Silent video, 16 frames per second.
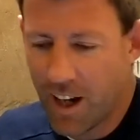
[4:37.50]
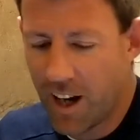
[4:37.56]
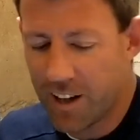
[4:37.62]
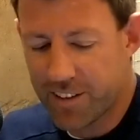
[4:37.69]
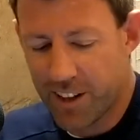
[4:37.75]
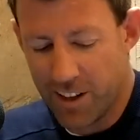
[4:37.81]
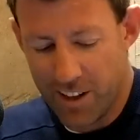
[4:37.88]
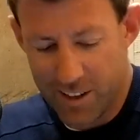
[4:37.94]
I
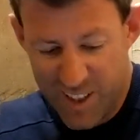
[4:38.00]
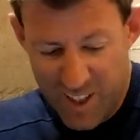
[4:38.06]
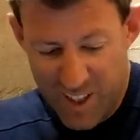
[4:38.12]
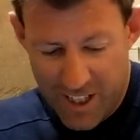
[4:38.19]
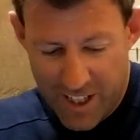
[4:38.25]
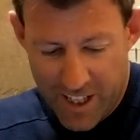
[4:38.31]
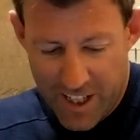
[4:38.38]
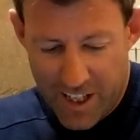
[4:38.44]
said, look,
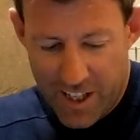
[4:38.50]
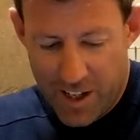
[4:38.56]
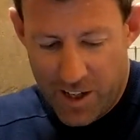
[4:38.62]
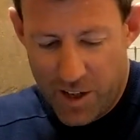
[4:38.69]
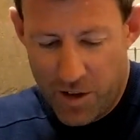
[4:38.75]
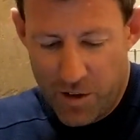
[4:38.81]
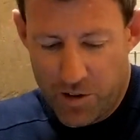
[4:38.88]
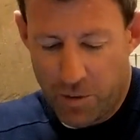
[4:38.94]

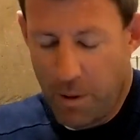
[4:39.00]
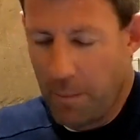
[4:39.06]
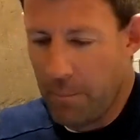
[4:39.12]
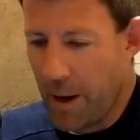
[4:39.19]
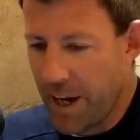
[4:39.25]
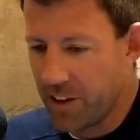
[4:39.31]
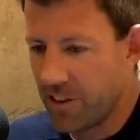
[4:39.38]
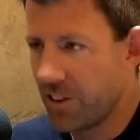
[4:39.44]
talking about
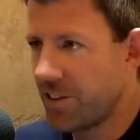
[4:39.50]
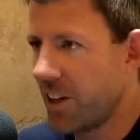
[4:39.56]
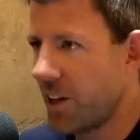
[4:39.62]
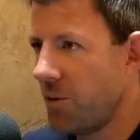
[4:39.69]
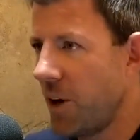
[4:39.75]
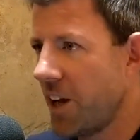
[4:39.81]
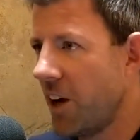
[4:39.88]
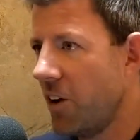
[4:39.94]
managers, I
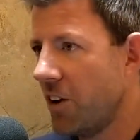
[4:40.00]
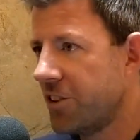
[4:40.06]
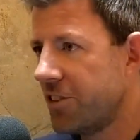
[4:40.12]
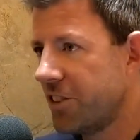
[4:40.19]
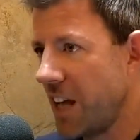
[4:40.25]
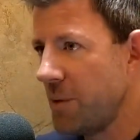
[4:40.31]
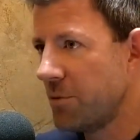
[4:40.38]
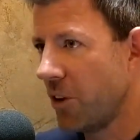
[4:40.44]
said, Guardiola
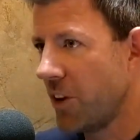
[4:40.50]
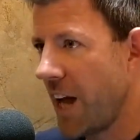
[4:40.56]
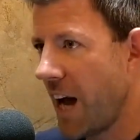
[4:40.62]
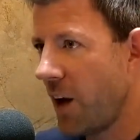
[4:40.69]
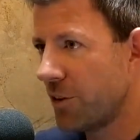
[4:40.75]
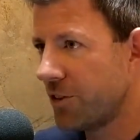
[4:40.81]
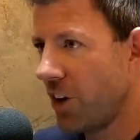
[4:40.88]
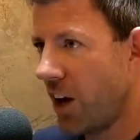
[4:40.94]
seems on the
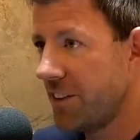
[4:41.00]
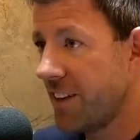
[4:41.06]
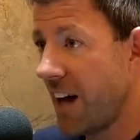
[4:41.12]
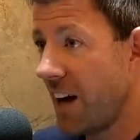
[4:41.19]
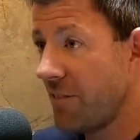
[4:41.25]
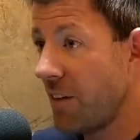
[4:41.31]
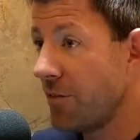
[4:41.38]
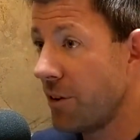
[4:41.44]
outside to
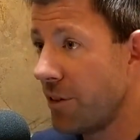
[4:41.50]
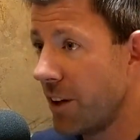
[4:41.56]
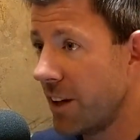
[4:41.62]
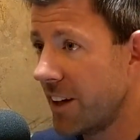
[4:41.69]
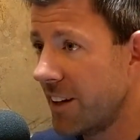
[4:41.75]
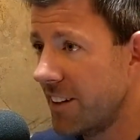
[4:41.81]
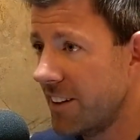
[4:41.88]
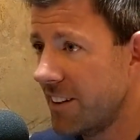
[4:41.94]
have
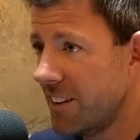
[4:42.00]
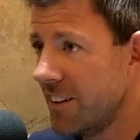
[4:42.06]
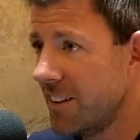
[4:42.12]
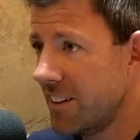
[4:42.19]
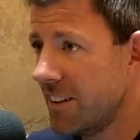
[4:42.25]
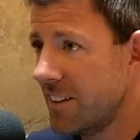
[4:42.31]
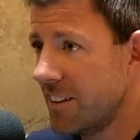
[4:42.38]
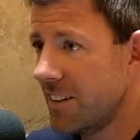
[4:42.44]
everything.
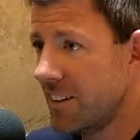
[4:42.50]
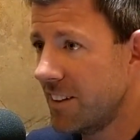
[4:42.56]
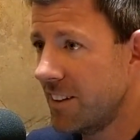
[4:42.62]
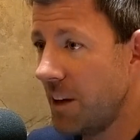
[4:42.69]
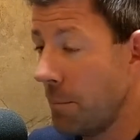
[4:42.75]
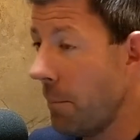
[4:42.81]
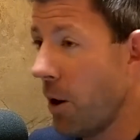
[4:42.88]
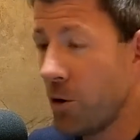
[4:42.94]

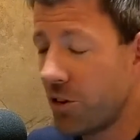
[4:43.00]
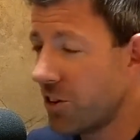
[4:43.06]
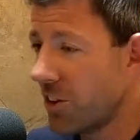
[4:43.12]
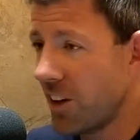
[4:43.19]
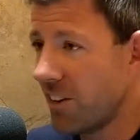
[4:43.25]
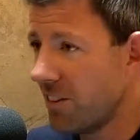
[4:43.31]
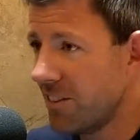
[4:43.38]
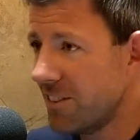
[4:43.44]

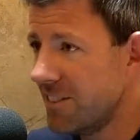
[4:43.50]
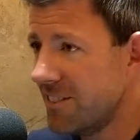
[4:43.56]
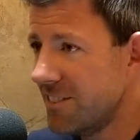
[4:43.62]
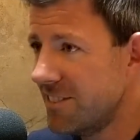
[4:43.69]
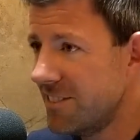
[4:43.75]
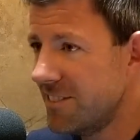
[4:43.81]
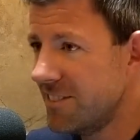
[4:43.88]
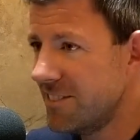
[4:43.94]
Emotional.
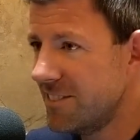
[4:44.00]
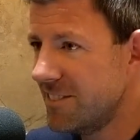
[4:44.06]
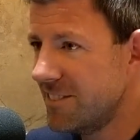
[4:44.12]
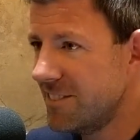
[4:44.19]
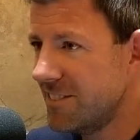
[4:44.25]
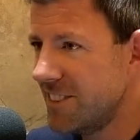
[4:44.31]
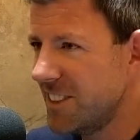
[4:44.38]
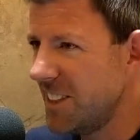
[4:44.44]

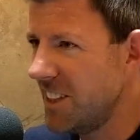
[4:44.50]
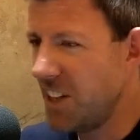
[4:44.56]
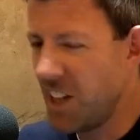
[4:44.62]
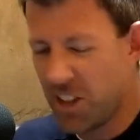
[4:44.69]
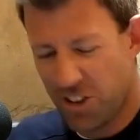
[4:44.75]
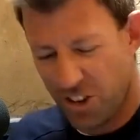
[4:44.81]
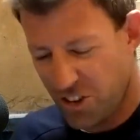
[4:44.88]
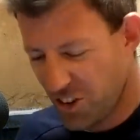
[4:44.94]

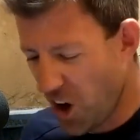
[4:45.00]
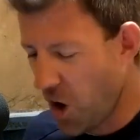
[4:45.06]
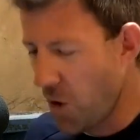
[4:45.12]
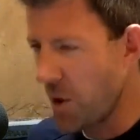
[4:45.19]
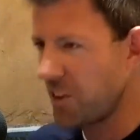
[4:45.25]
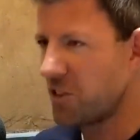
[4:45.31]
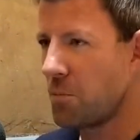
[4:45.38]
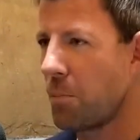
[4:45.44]
He's
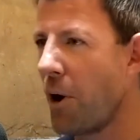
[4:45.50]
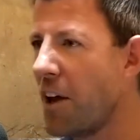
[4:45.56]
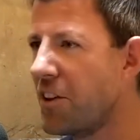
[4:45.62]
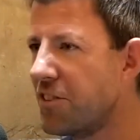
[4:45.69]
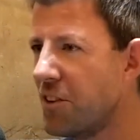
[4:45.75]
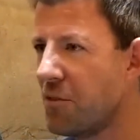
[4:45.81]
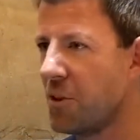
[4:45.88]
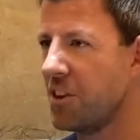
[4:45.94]
so
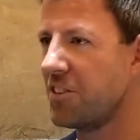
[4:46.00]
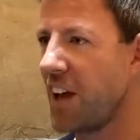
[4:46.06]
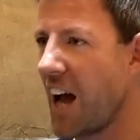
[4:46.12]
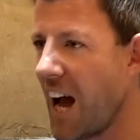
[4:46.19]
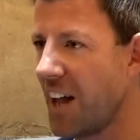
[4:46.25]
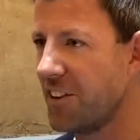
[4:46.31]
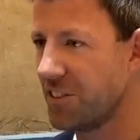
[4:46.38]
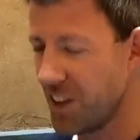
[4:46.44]
expressive with his
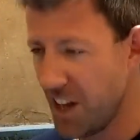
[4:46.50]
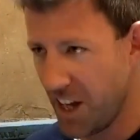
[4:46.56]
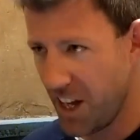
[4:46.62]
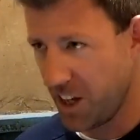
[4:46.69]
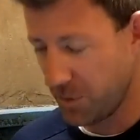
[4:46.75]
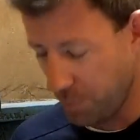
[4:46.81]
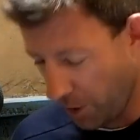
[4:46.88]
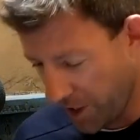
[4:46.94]
hands.
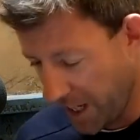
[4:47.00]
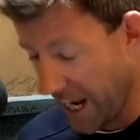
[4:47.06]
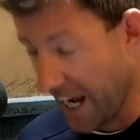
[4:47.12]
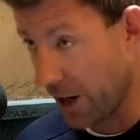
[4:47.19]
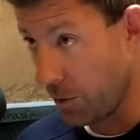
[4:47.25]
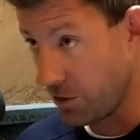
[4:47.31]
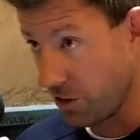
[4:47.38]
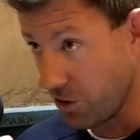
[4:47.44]
His body
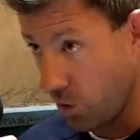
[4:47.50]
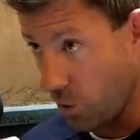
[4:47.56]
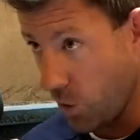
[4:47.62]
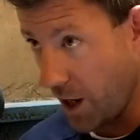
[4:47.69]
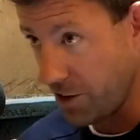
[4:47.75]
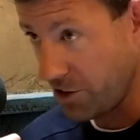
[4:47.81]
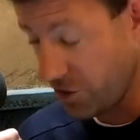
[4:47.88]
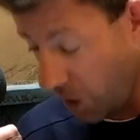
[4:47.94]
language is
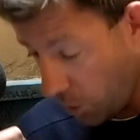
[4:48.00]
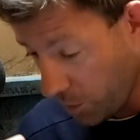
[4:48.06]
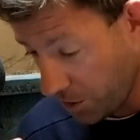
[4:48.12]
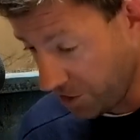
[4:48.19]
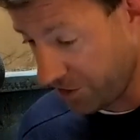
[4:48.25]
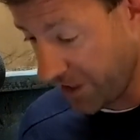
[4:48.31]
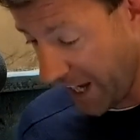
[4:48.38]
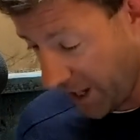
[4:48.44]
always
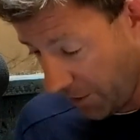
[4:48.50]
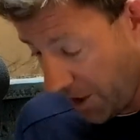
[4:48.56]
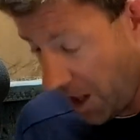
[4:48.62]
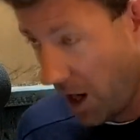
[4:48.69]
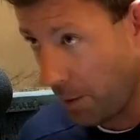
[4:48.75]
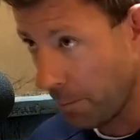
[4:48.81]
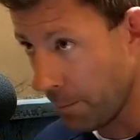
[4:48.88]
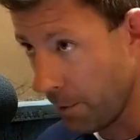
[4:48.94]
shoulders down,
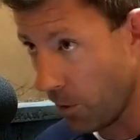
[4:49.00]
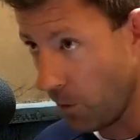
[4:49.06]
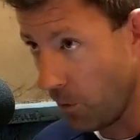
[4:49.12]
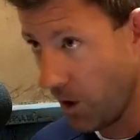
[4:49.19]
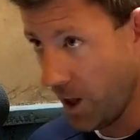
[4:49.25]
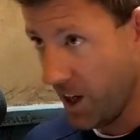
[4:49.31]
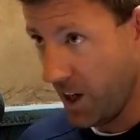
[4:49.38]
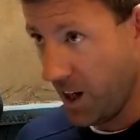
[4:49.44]

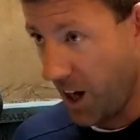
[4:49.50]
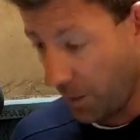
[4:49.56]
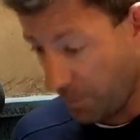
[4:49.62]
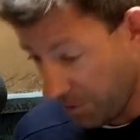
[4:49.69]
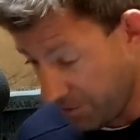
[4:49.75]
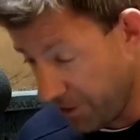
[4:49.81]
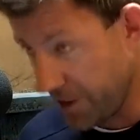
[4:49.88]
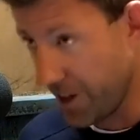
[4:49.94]
humble.
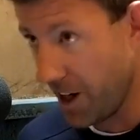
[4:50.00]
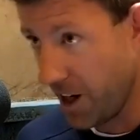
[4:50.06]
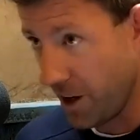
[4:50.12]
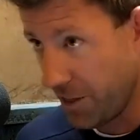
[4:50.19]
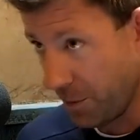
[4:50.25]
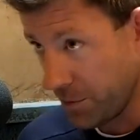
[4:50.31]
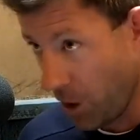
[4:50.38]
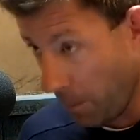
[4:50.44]
I'm of the
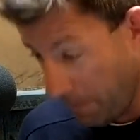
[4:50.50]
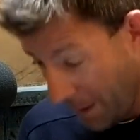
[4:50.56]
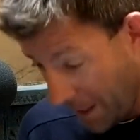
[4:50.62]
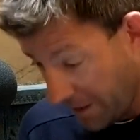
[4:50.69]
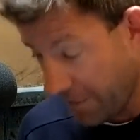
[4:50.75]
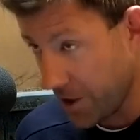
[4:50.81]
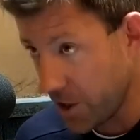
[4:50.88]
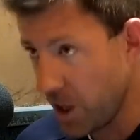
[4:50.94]
earth. I'm not
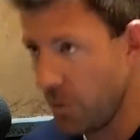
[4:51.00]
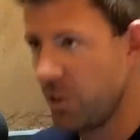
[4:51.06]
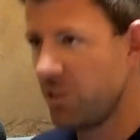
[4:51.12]
better than you.